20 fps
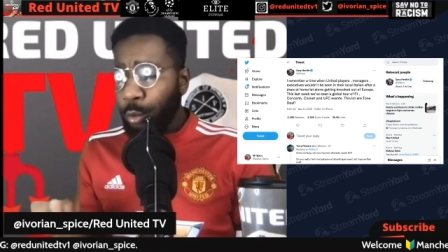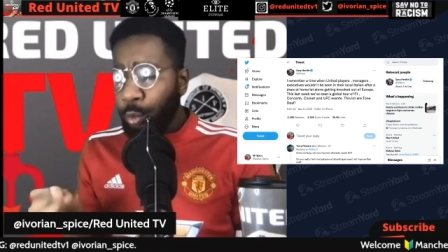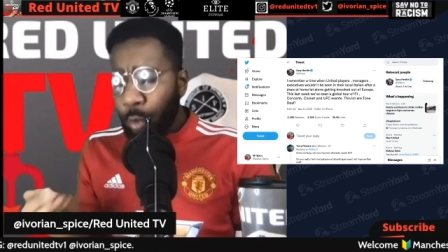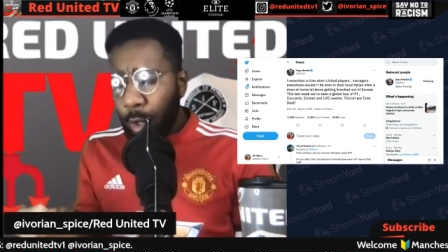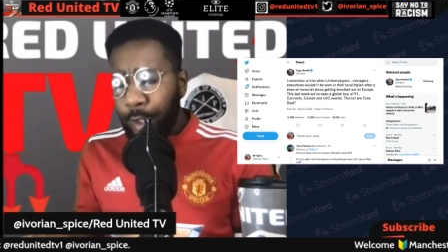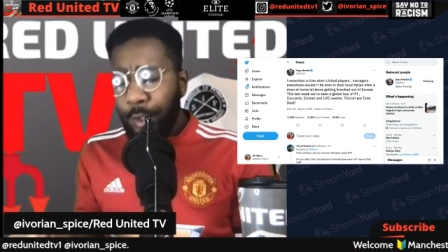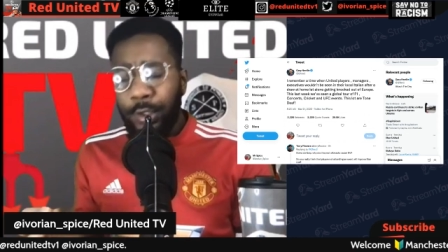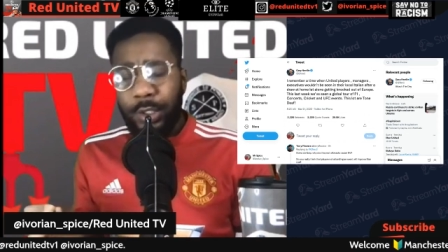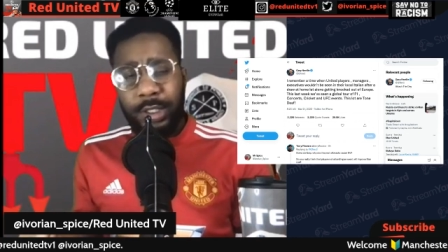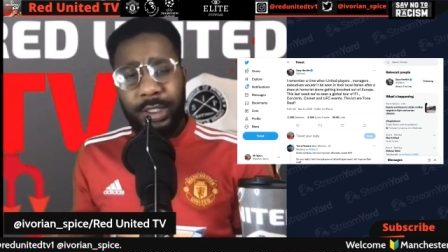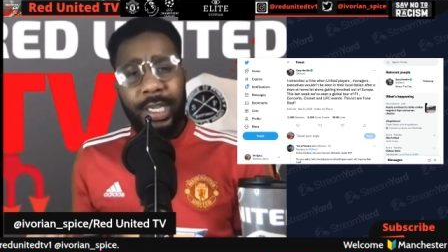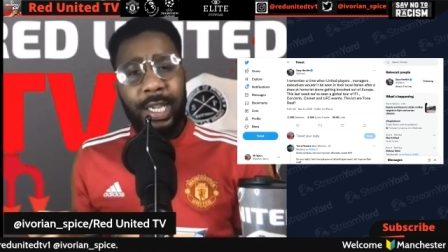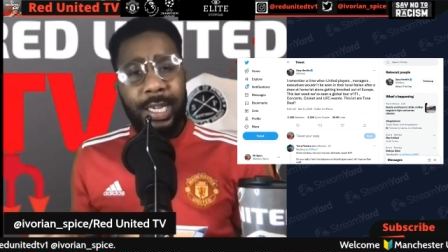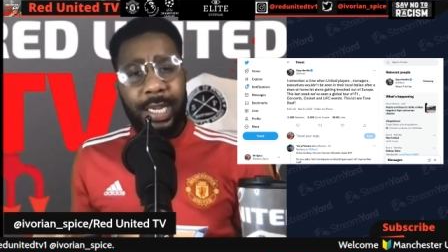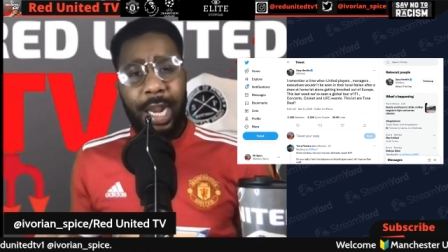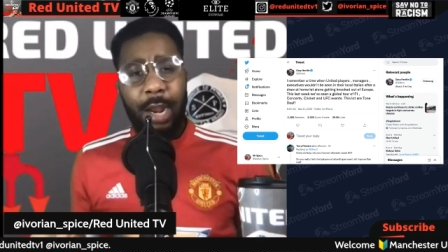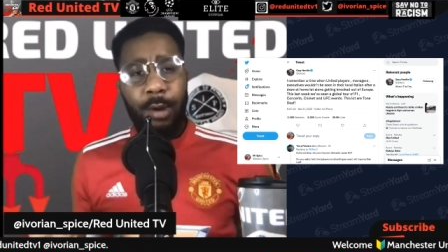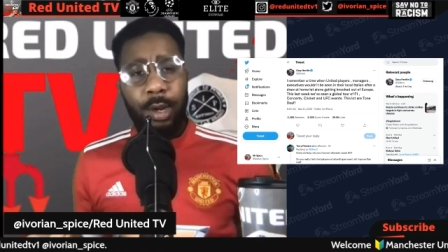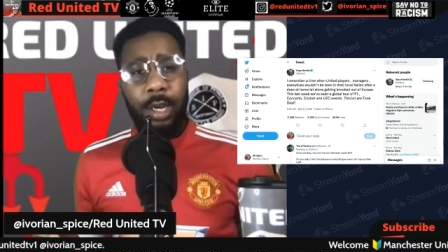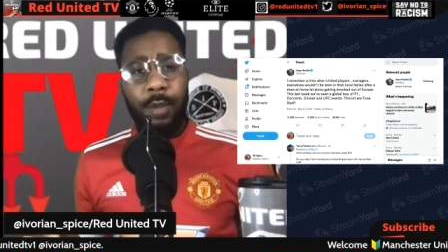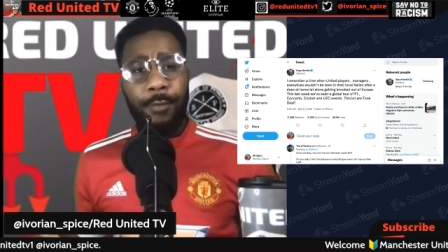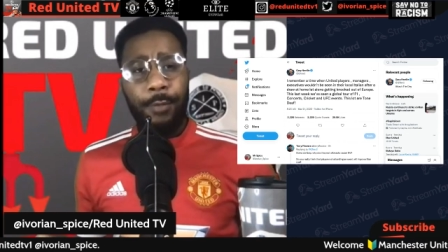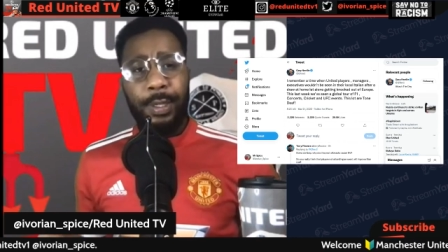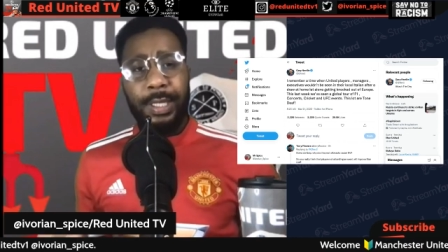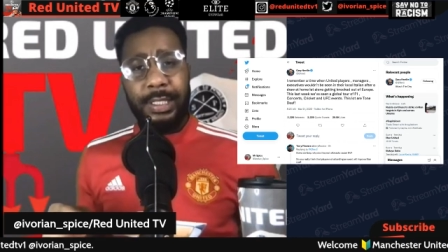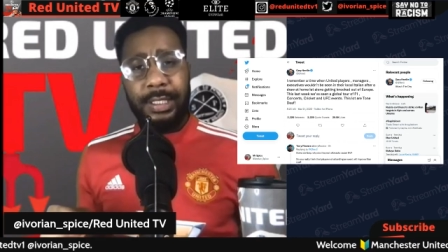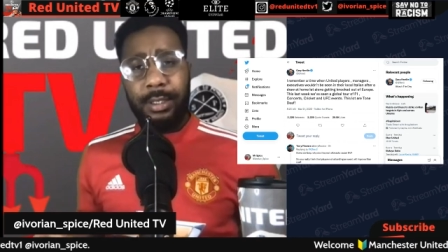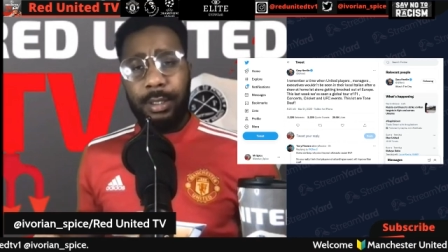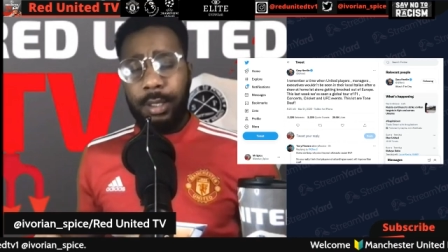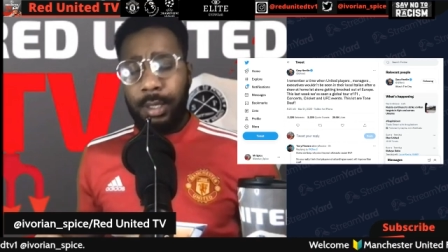what you're saying, Gary Neville,
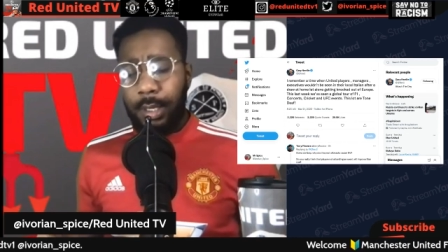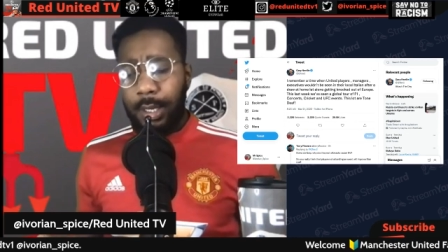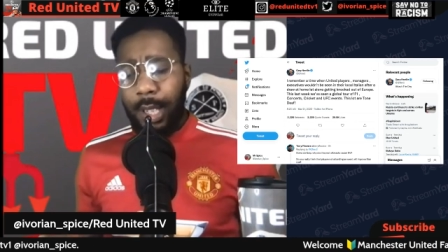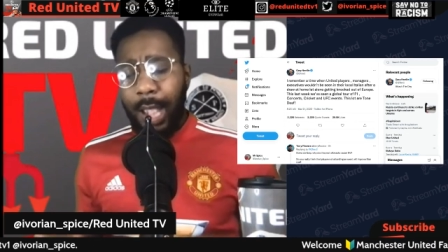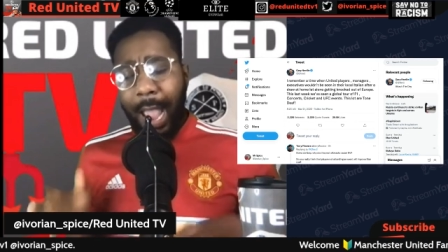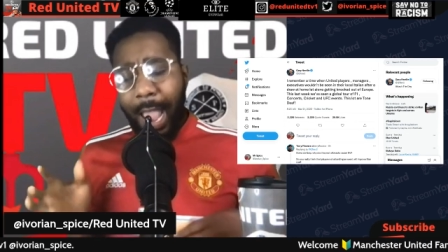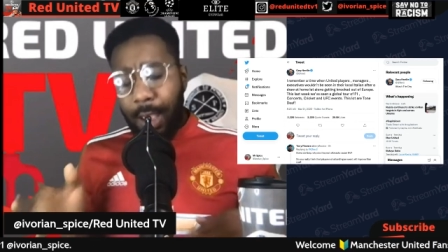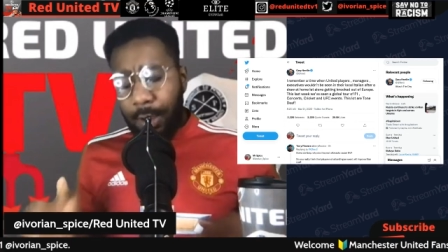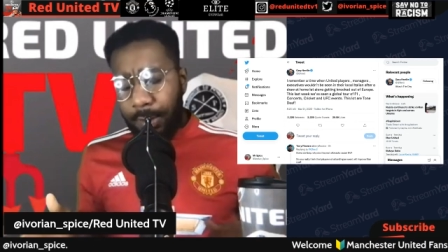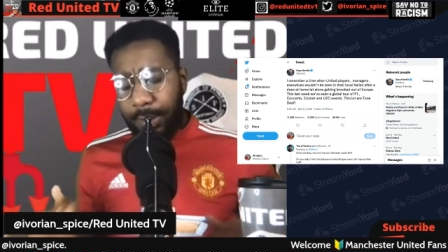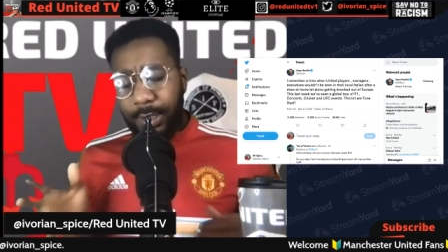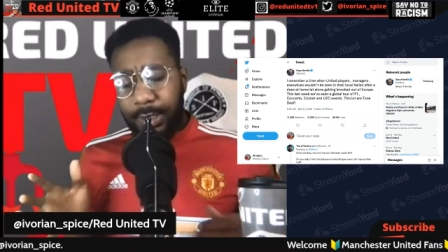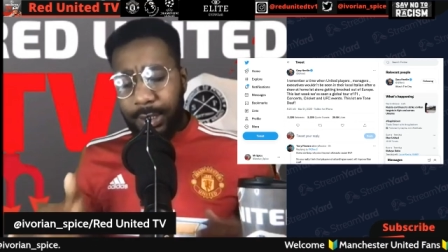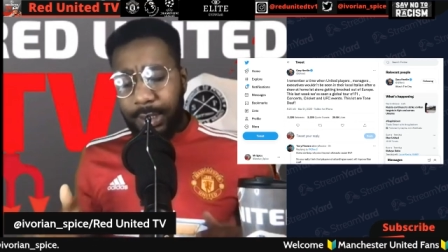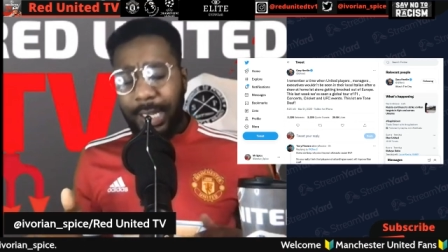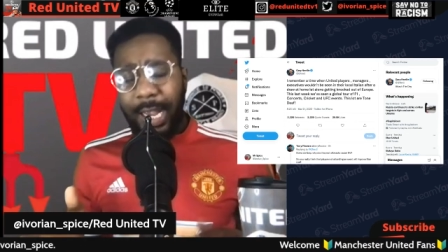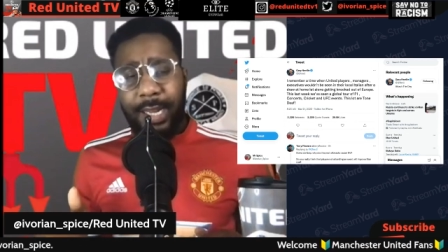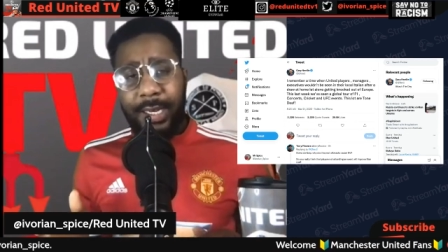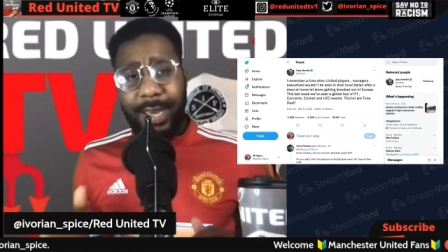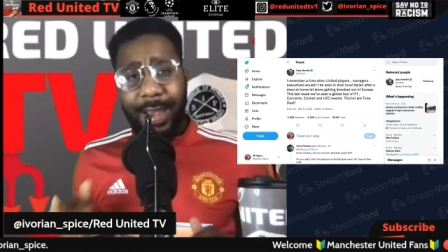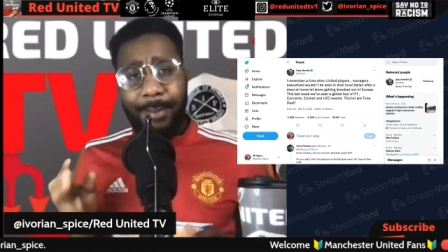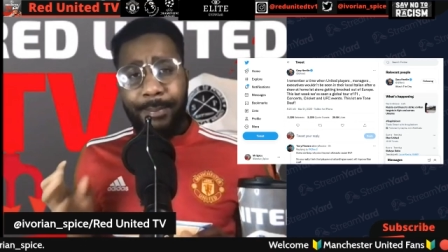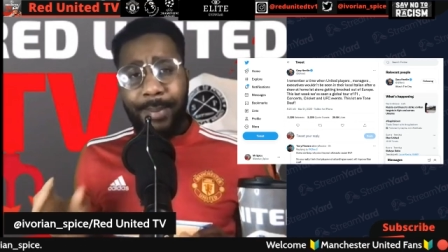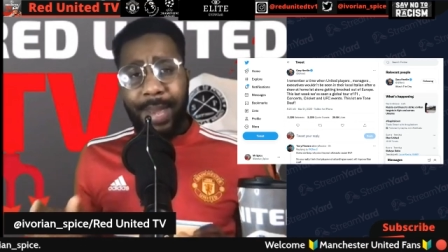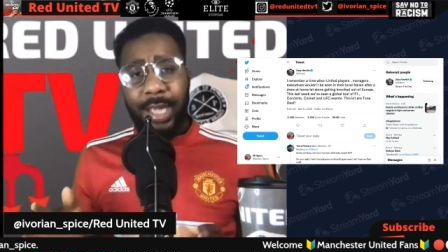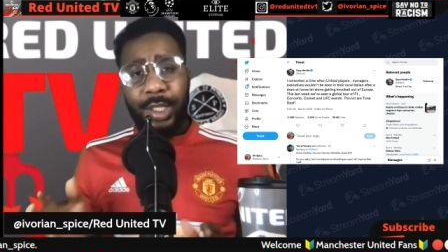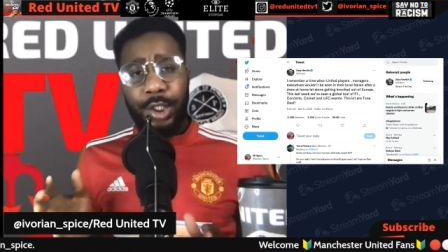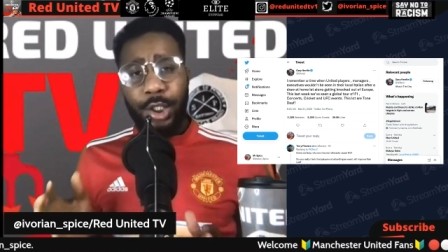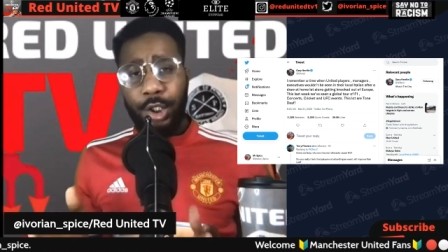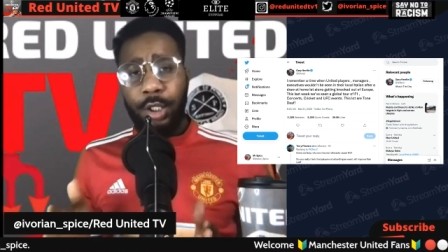is I understand that
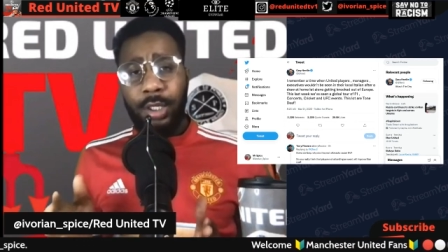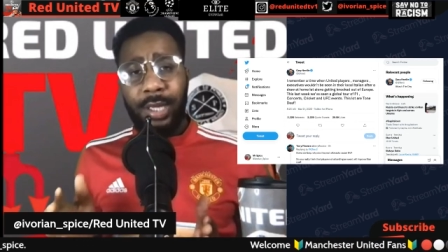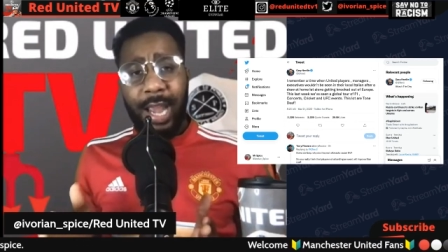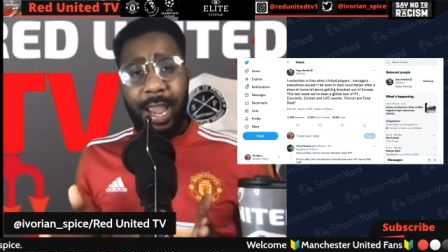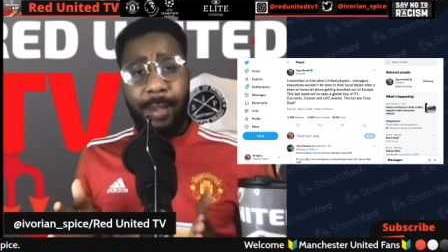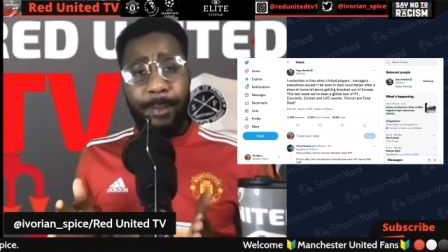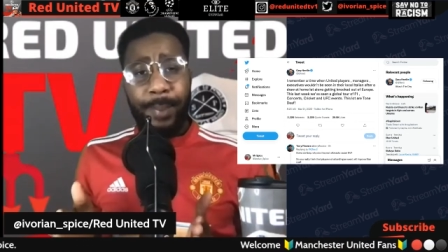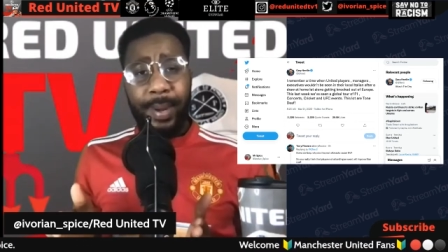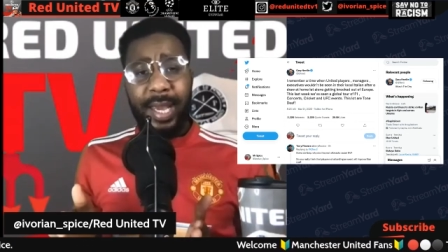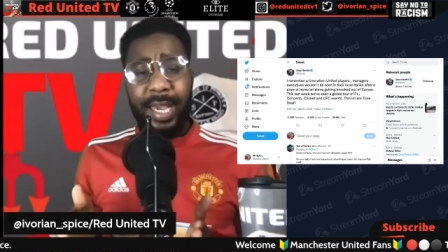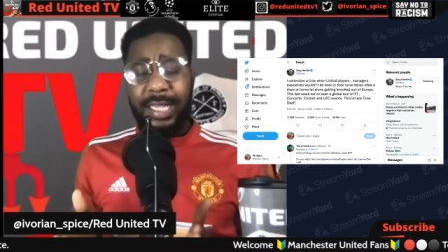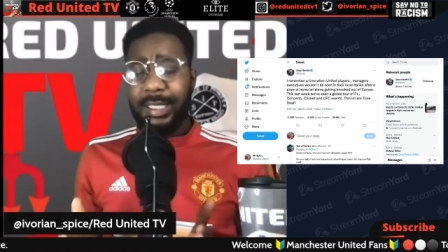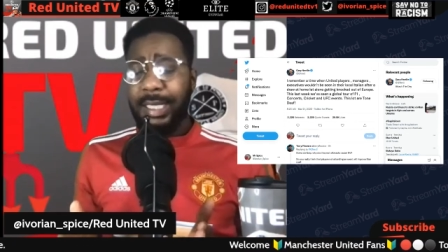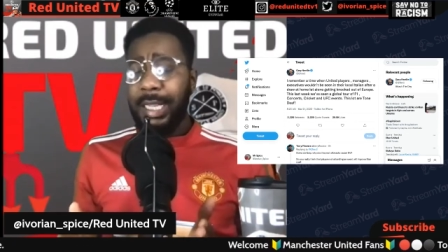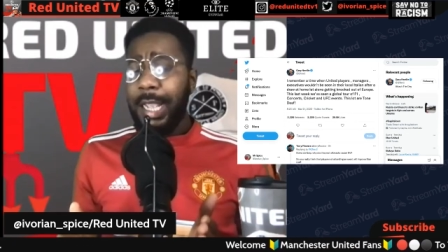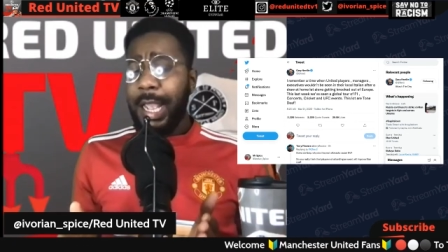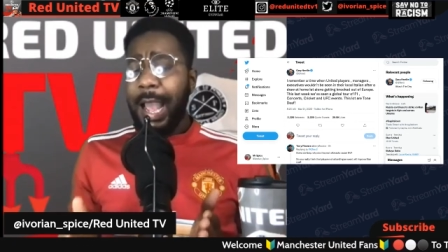Manchester United players